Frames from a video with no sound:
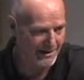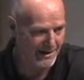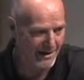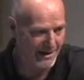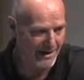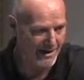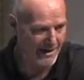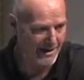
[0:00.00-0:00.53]

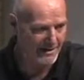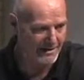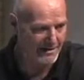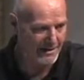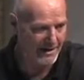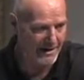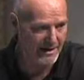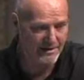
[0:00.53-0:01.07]
Uh, and,
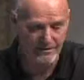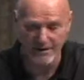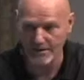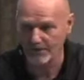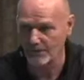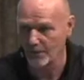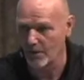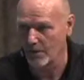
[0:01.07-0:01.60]
uh, and
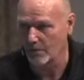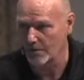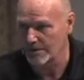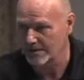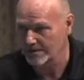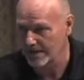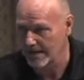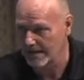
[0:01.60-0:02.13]
therefore, we
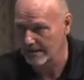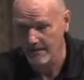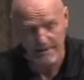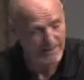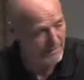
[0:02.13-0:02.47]
say,